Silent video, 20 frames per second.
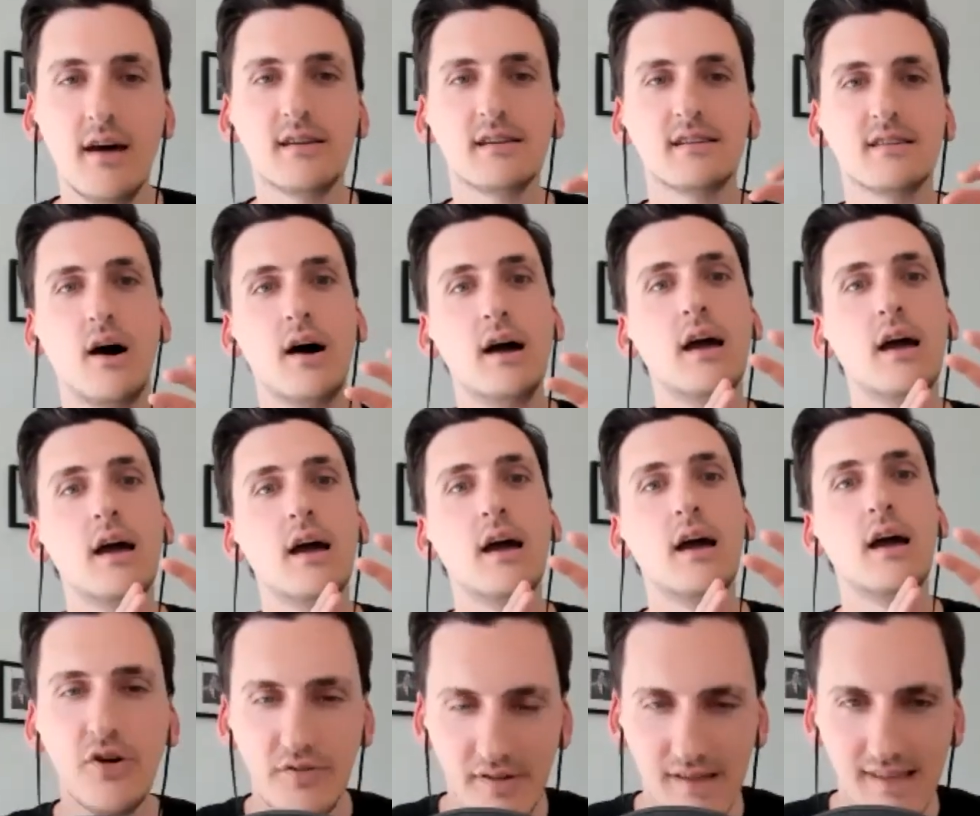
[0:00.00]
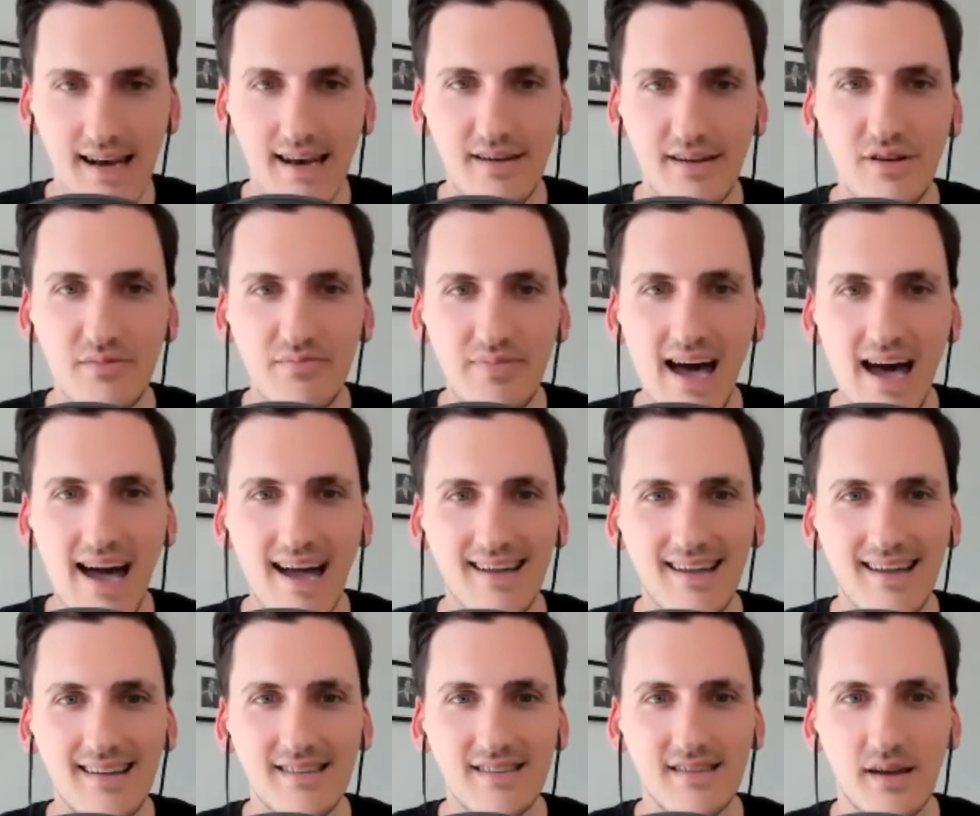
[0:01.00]
So I over delivered back
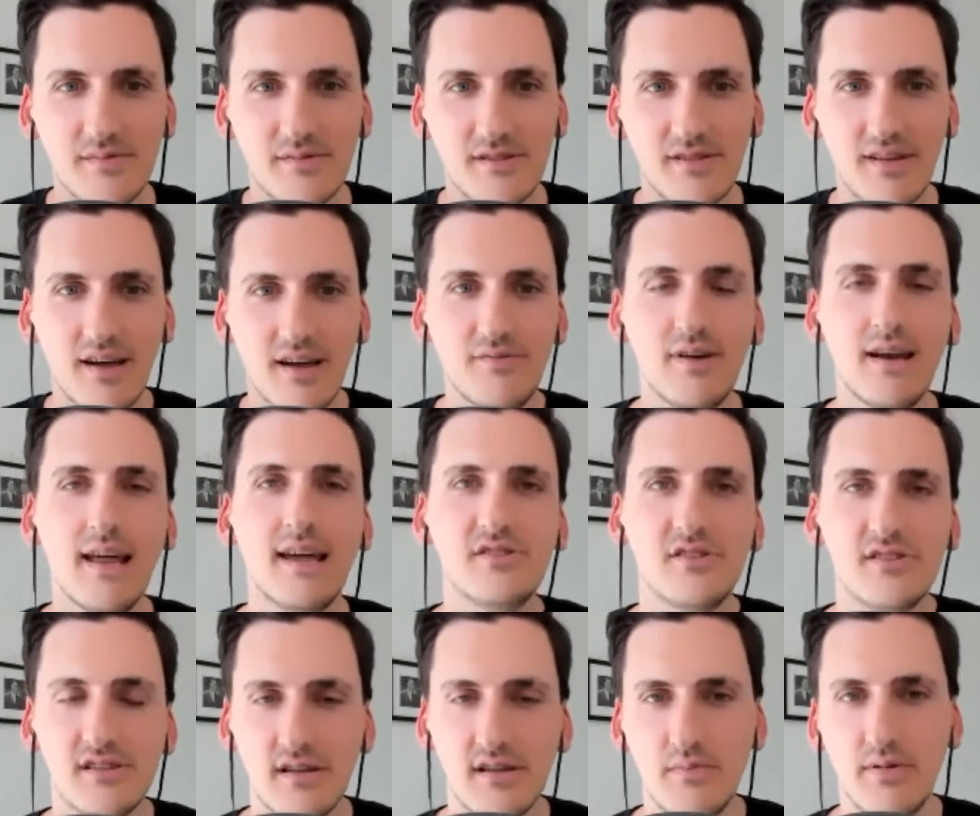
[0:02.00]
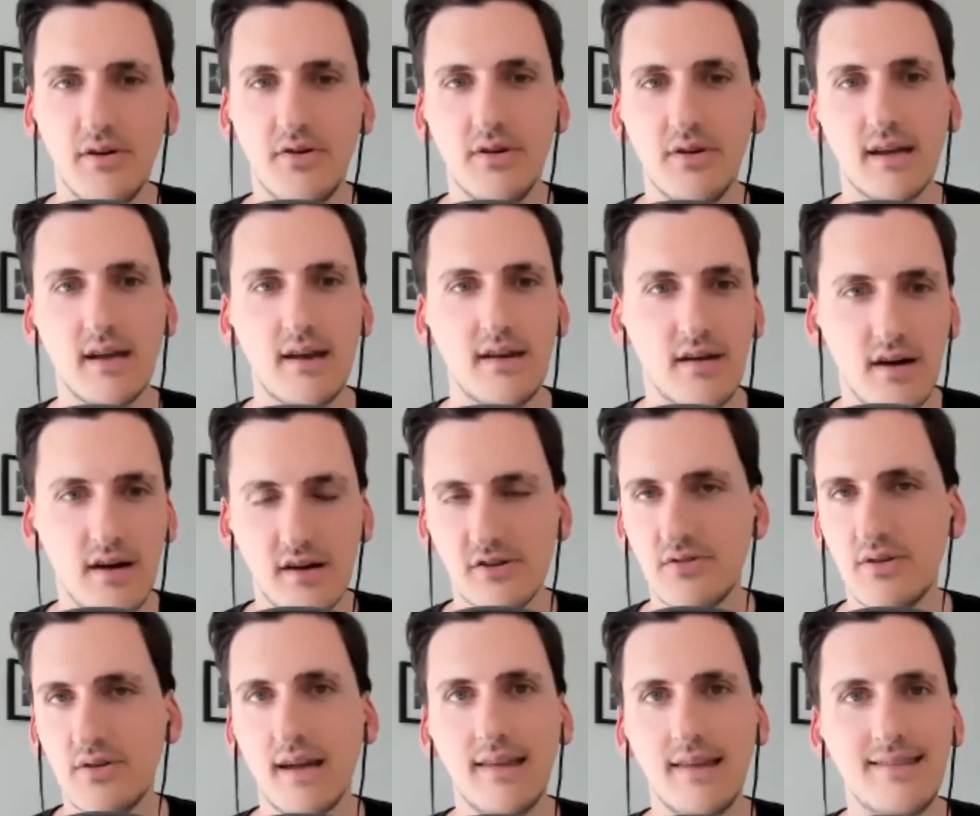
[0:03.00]
in terms of like relationship building and
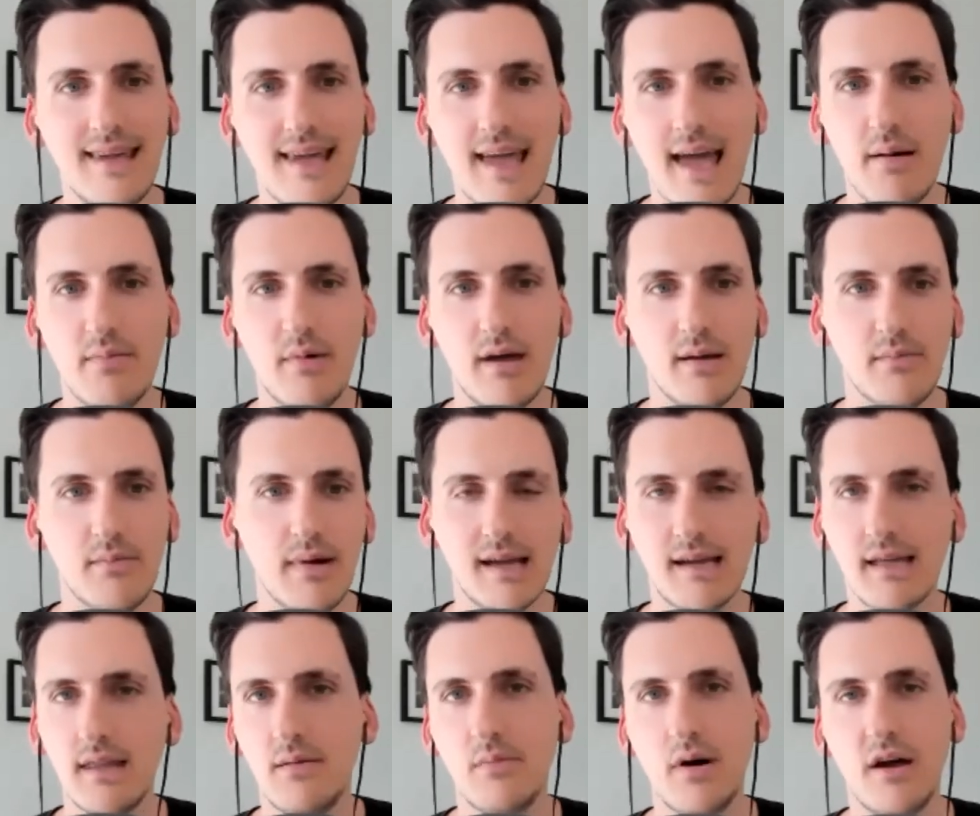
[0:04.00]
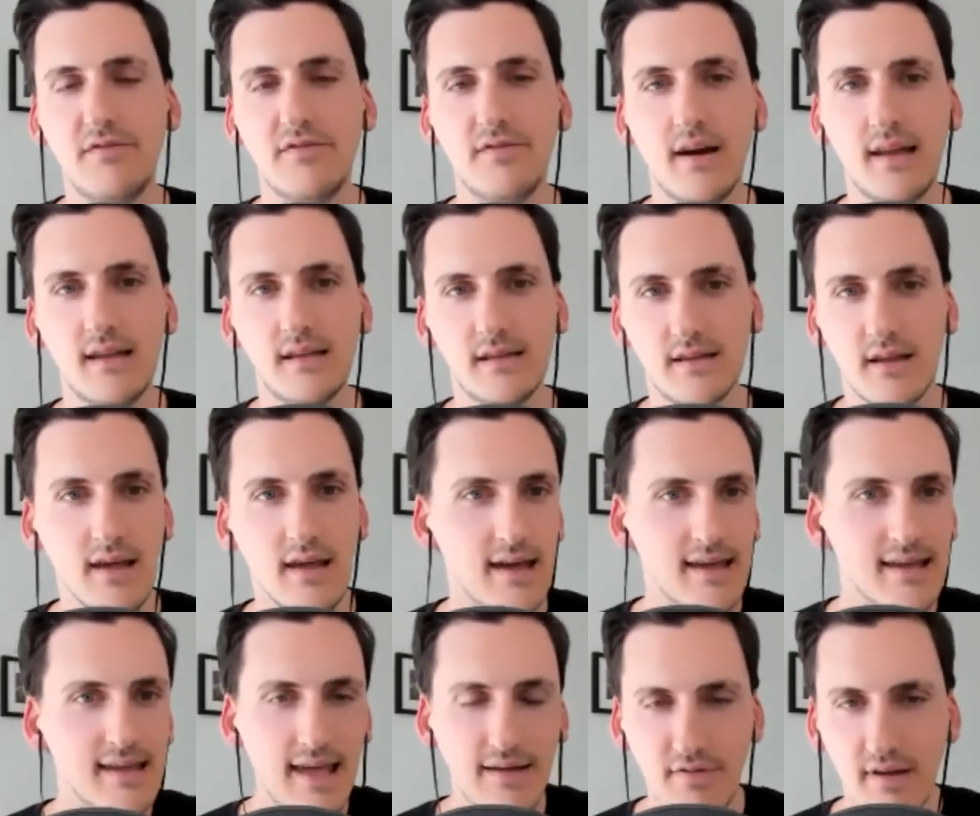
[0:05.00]
nurturing and DMing, making them my friends,
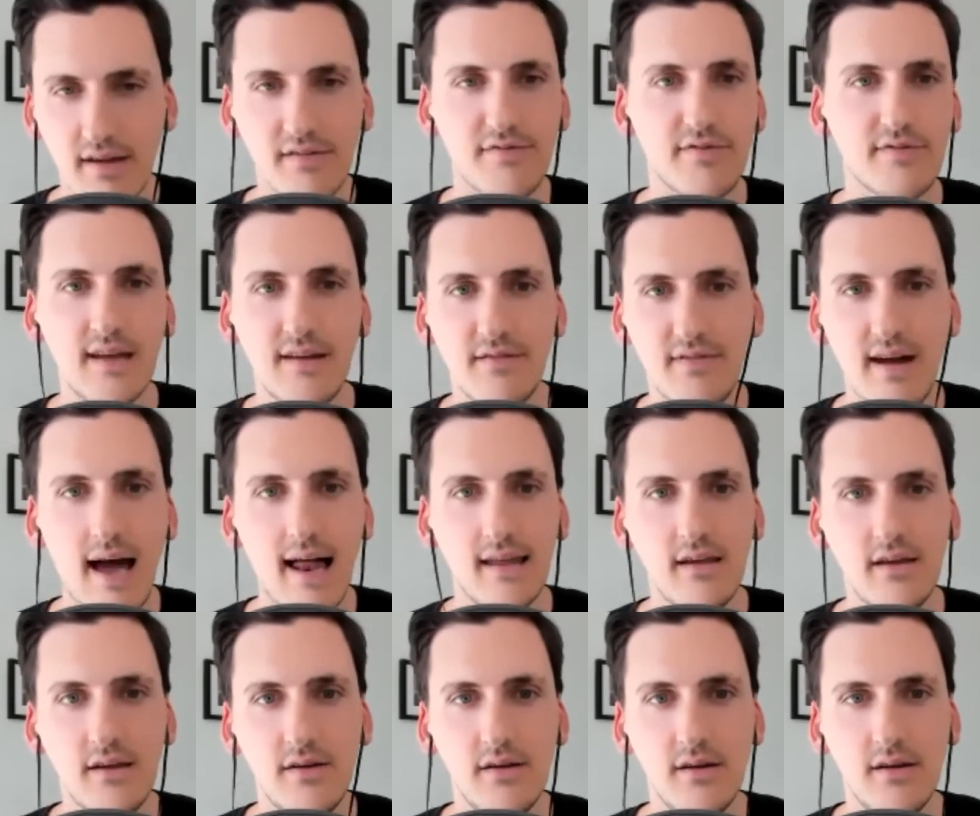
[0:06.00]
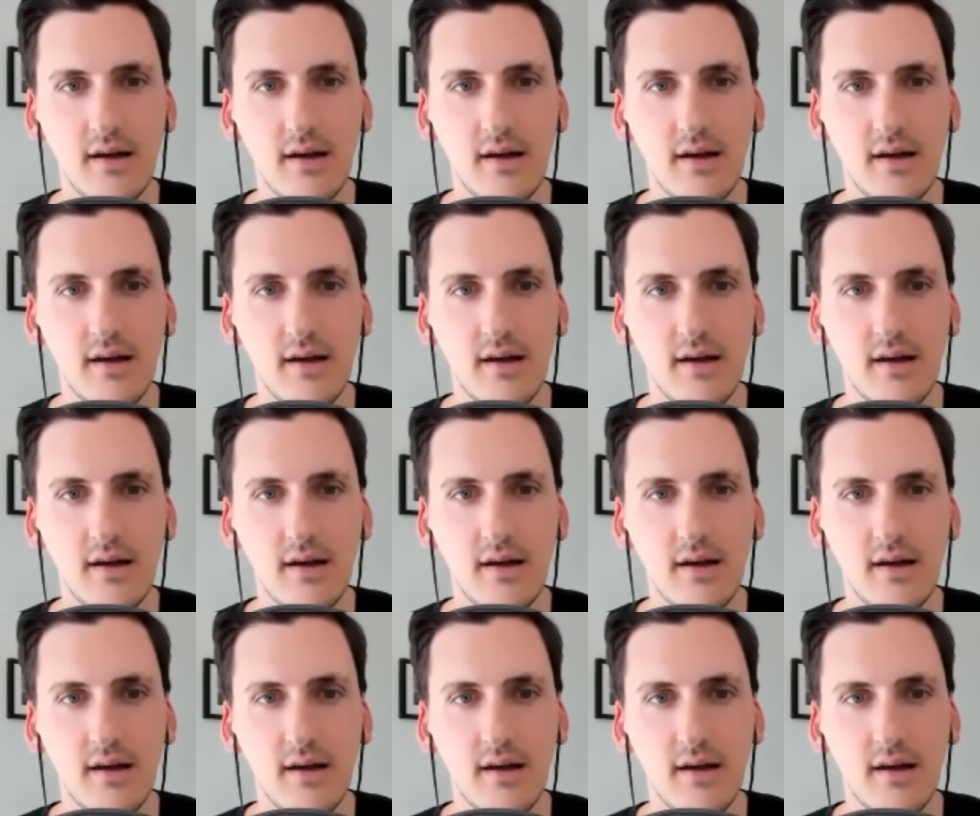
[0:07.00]
giving free value.